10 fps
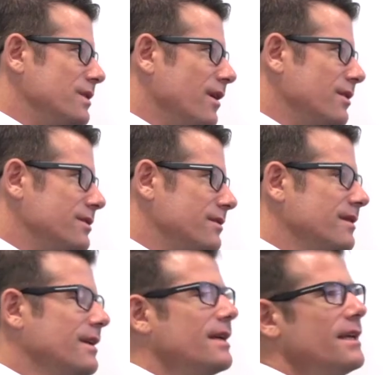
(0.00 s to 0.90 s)
go
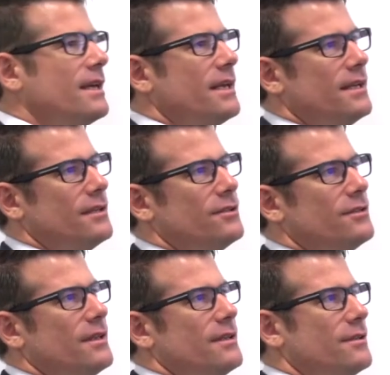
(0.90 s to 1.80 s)
to
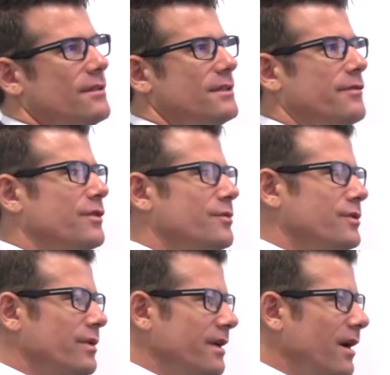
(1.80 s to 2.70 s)
is the difference
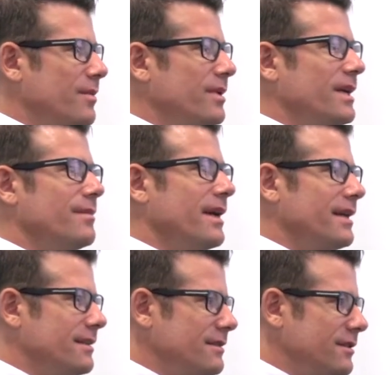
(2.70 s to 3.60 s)
between IB and
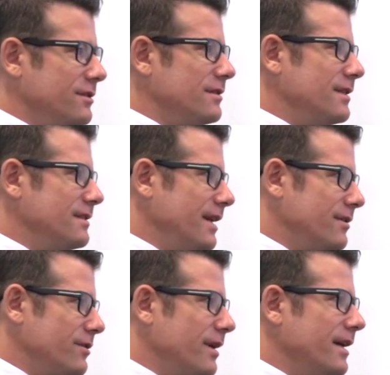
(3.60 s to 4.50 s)
making decisions at
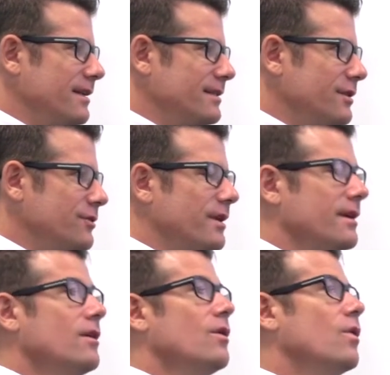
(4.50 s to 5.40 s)
10th grade, etc.,
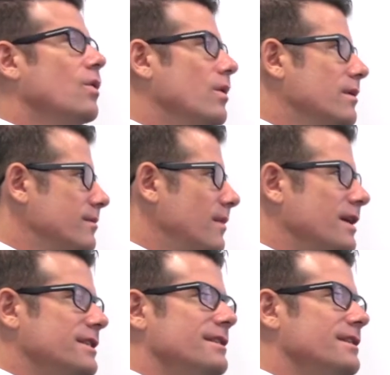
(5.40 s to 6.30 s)
or
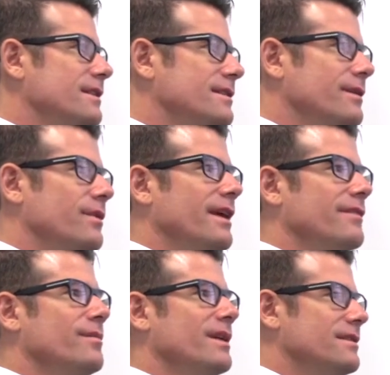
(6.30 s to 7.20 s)
IGCSE where they
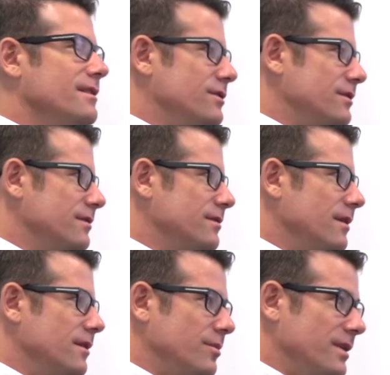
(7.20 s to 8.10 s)
have to make
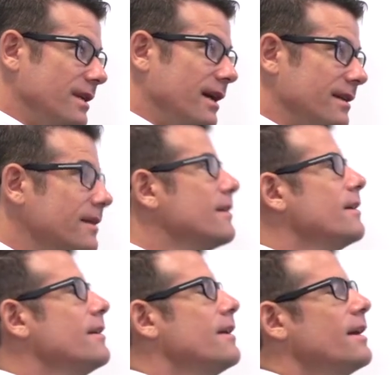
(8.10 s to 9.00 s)
decisions a little bit younger
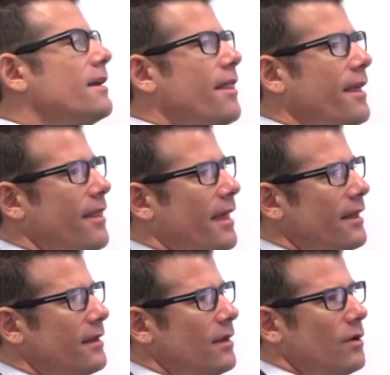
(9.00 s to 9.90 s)
than
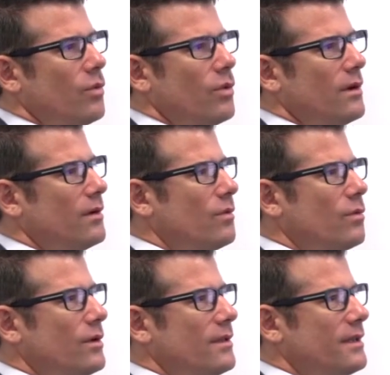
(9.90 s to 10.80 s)
that.
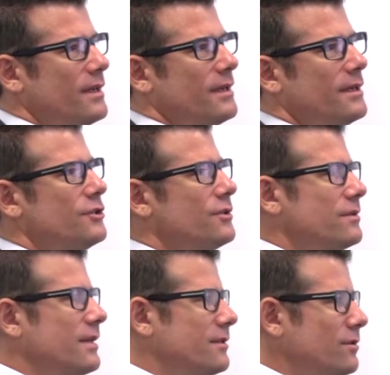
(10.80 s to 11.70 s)
What are the
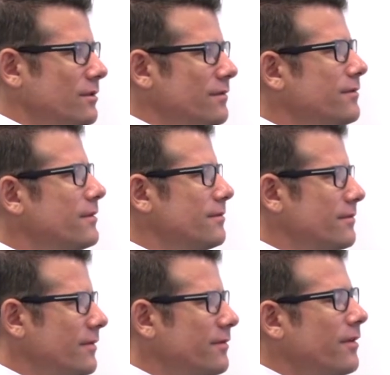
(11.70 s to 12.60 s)
issues that sort of
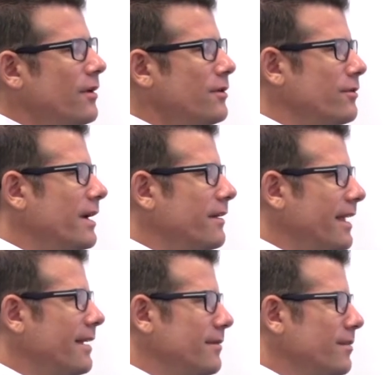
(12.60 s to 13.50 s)
float around
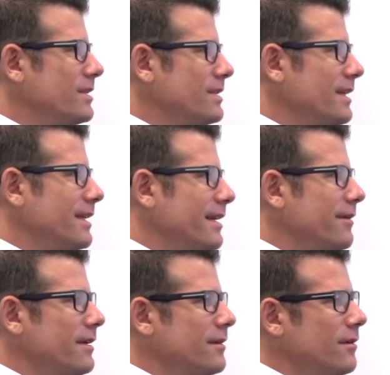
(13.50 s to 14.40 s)
that particular
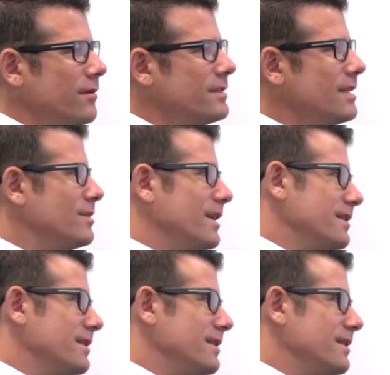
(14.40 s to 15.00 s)
area of subject